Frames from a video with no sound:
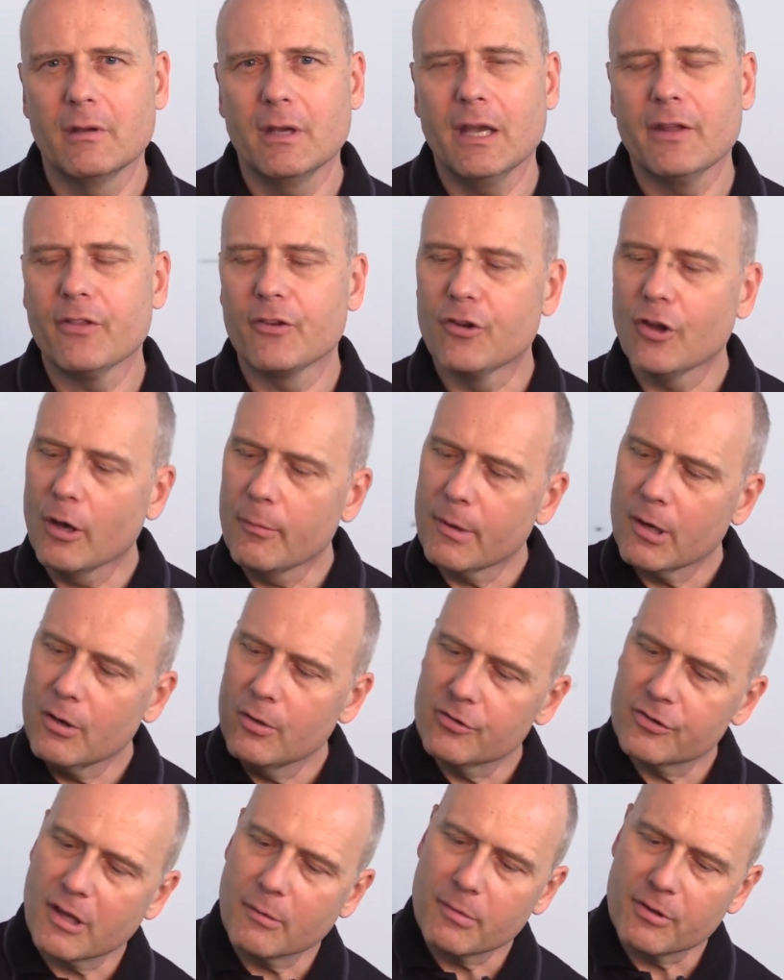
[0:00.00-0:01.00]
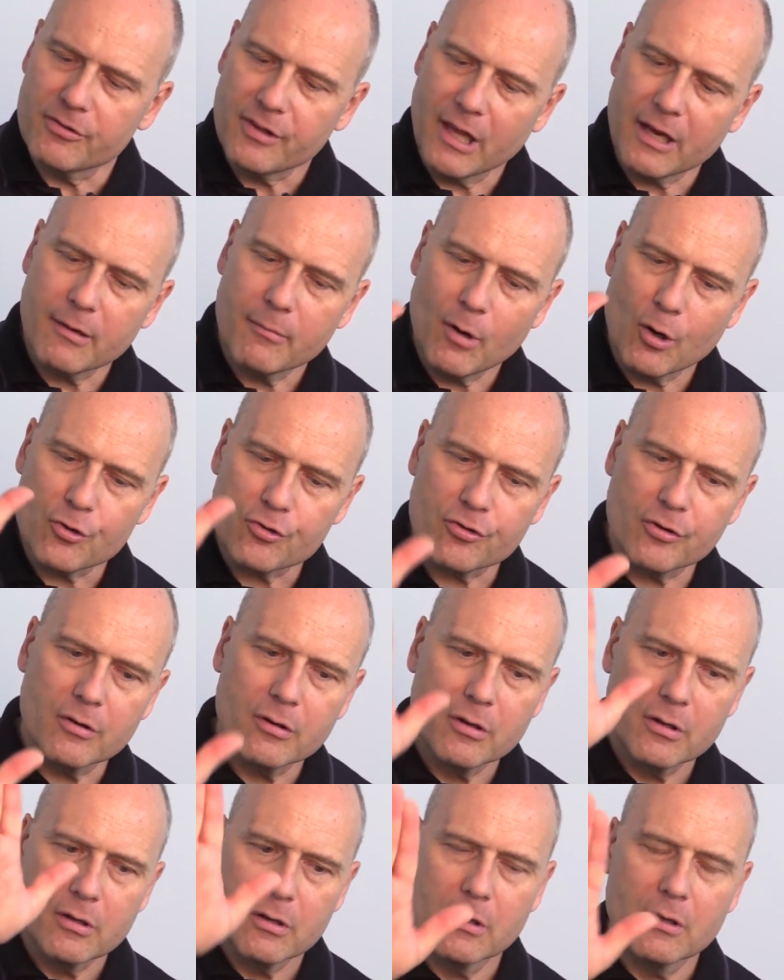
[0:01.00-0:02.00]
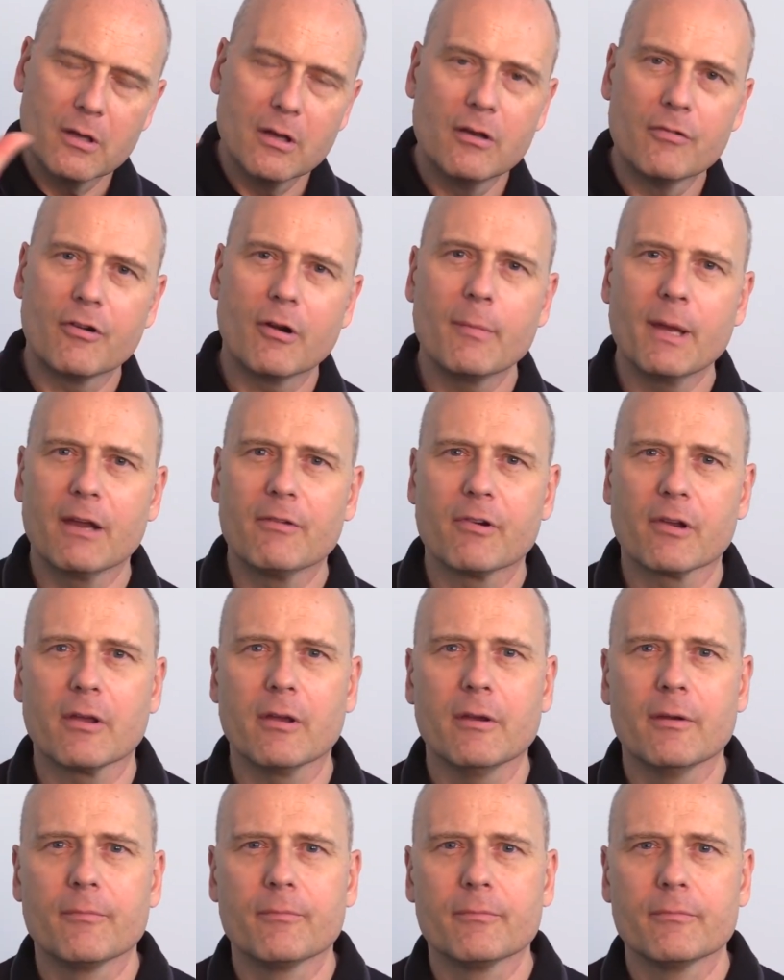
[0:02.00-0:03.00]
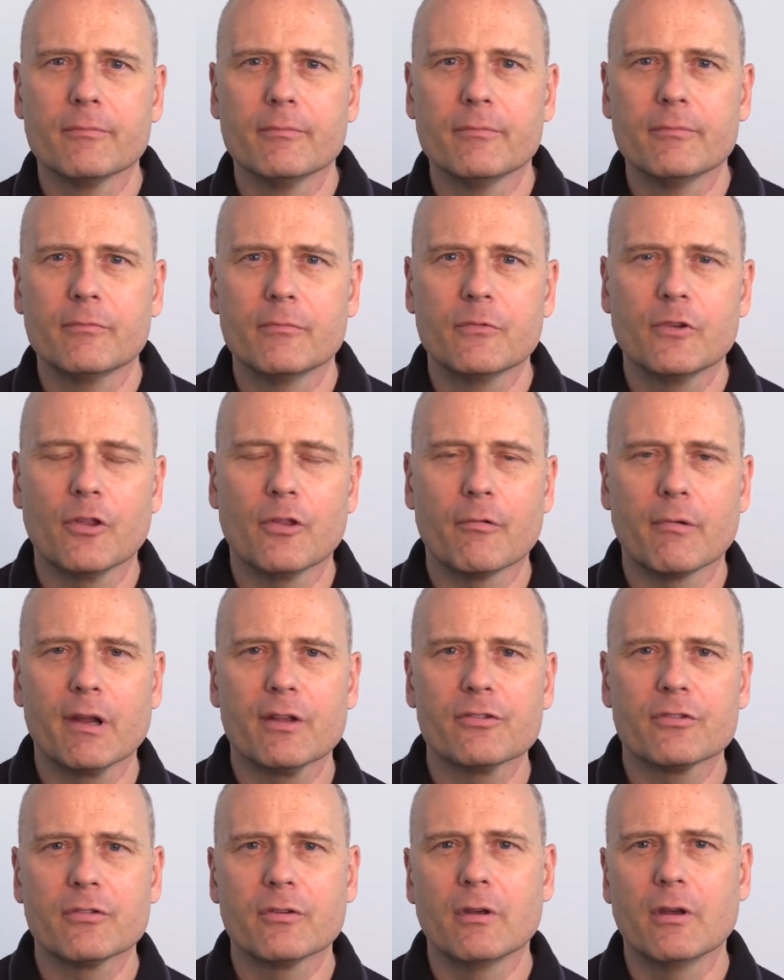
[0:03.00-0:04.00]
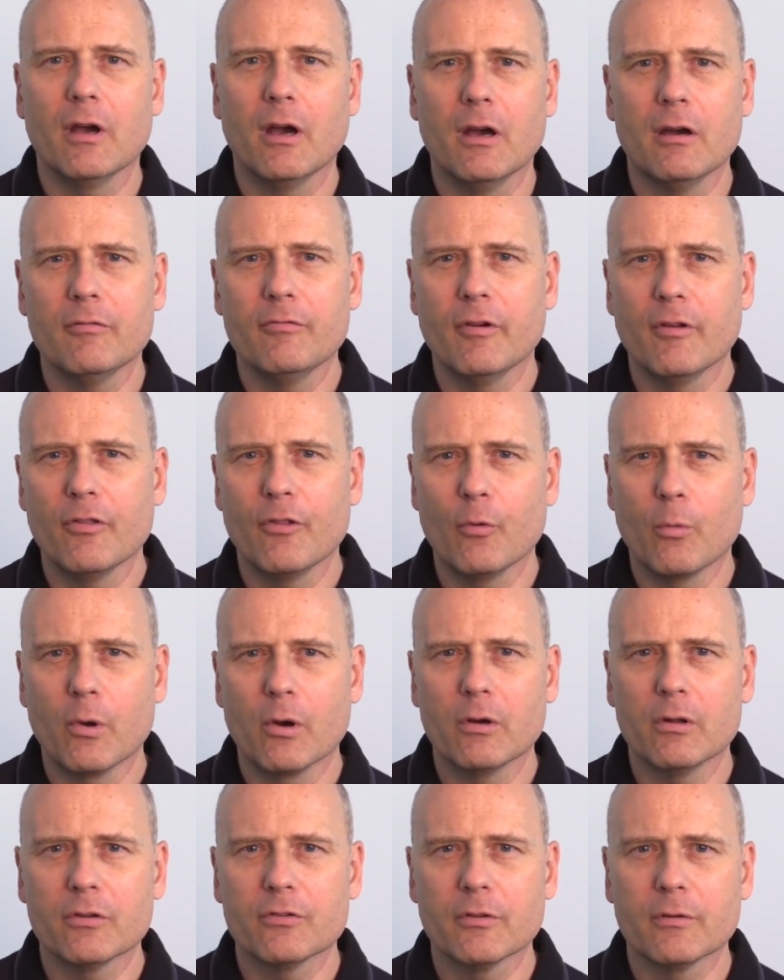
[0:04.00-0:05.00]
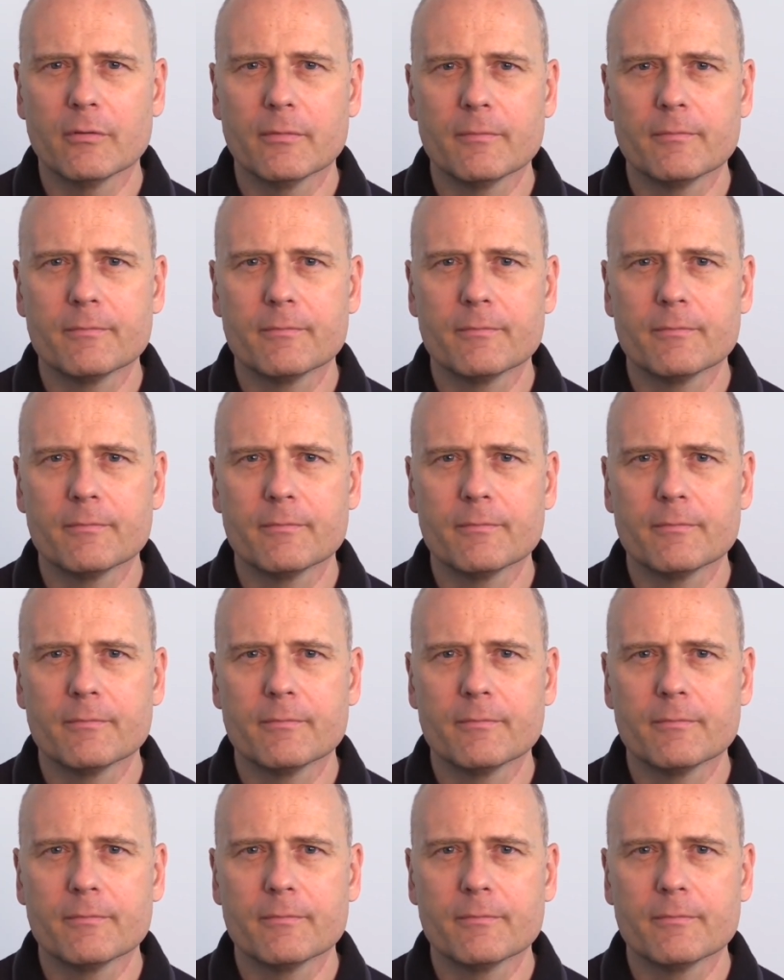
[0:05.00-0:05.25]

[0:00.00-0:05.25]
And the dominoes can be set in motion from Africa to the rest of the world.